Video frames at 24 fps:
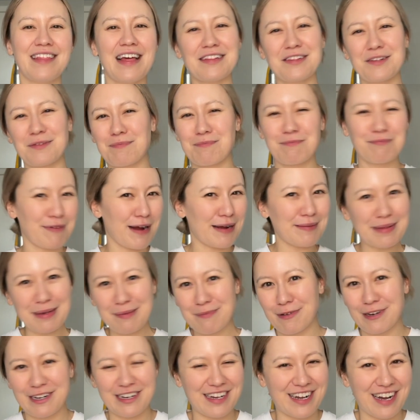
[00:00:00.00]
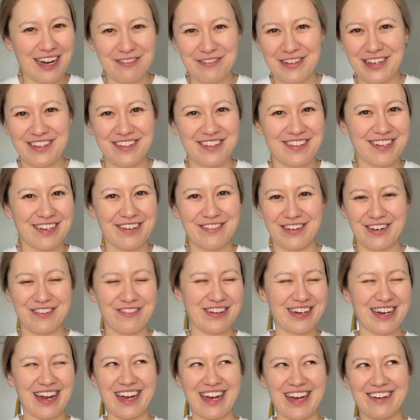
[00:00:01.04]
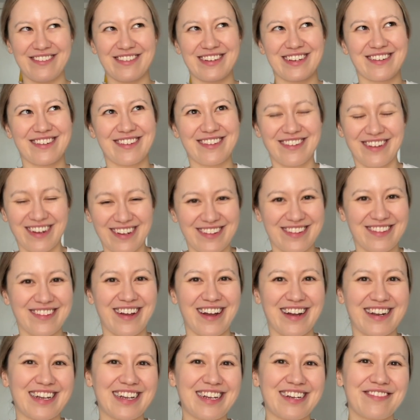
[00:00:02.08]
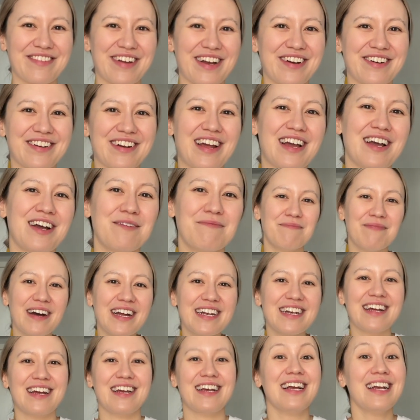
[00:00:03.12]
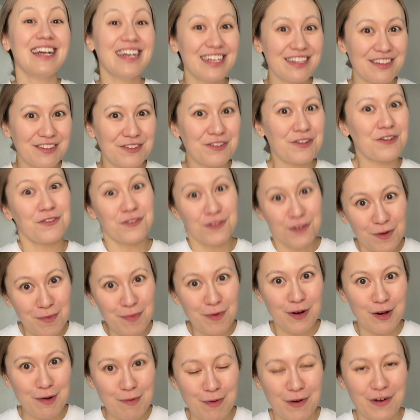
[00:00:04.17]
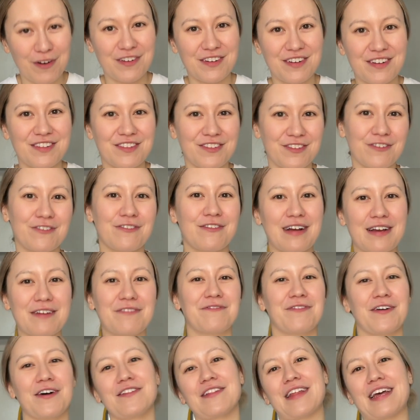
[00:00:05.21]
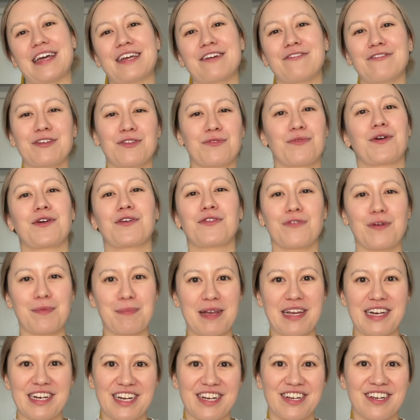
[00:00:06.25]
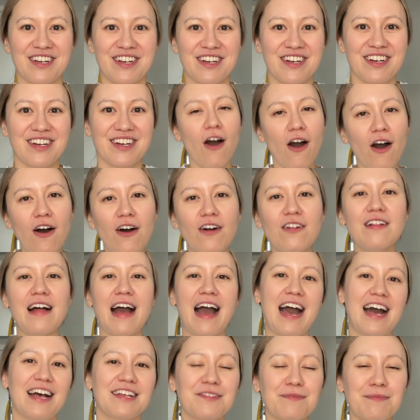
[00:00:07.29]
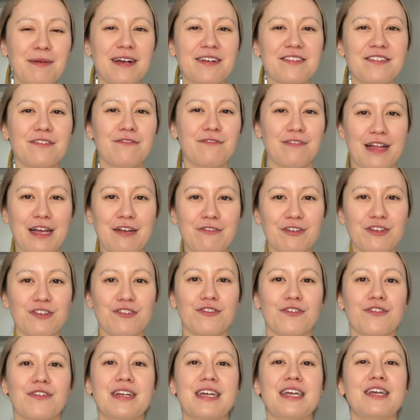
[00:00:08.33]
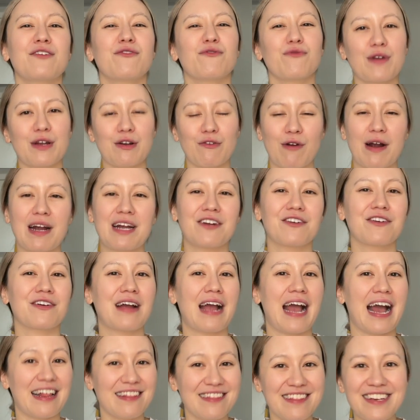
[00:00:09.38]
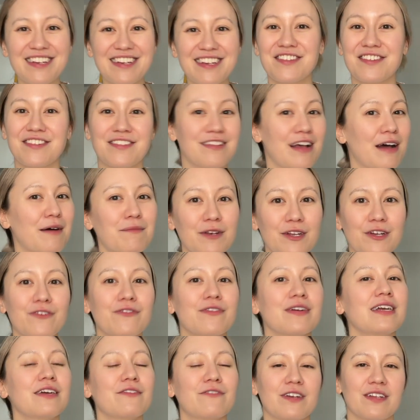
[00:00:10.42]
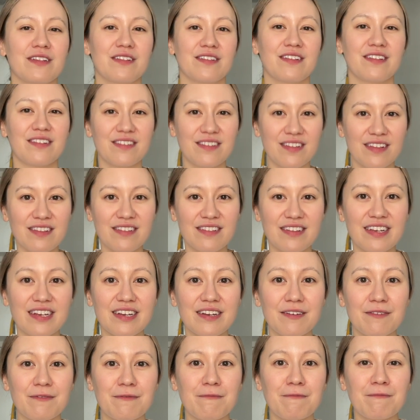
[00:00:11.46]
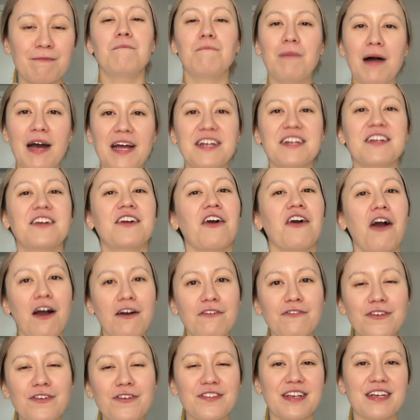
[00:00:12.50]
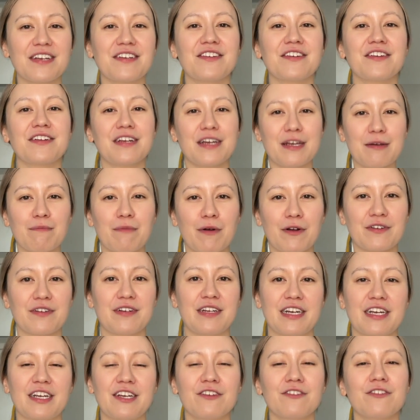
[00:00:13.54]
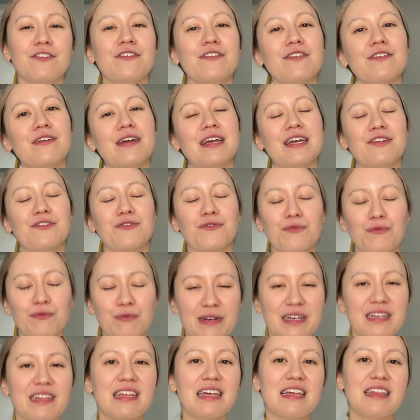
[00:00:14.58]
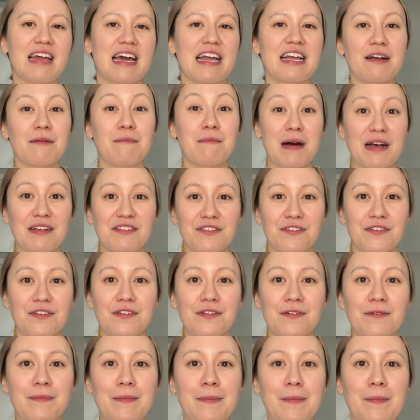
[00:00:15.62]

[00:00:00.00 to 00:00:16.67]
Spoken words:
That's probably pretty obvious given what I was just talking about, but it's super important, so it felt like it was worth repeating. All aspects of language learning require at least some degree of consistency, but conversation in particular is really like a muscle.